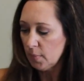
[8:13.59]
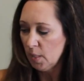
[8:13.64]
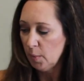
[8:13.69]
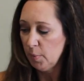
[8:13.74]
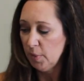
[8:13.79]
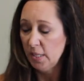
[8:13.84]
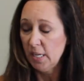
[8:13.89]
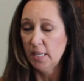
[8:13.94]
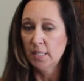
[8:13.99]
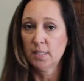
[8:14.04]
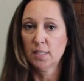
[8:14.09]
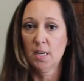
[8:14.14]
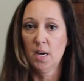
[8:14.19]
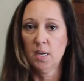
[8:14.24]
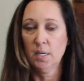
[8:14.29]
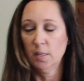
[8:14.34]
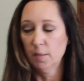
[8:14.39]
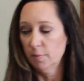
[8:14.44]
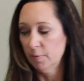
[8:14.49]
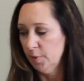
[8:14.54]
but that's
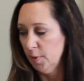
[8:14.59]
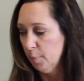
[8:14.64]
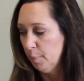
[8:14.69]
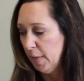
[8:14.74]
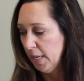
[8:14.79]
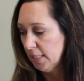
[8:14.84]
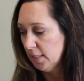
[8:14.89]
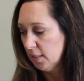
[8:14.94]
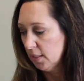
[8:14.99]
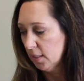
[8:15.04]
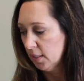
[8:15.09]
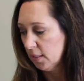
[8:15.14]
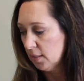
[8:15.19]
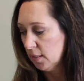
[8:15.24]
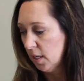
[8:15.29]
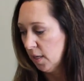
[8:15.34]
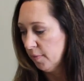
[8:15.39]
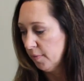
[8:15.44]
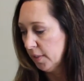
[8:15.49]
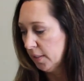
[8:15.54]
kind of the basics
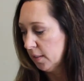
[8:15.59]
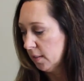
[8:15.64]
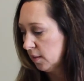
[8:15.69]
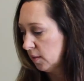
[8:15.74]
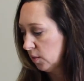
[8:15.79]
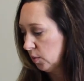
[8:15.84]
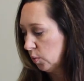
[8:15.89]
of it.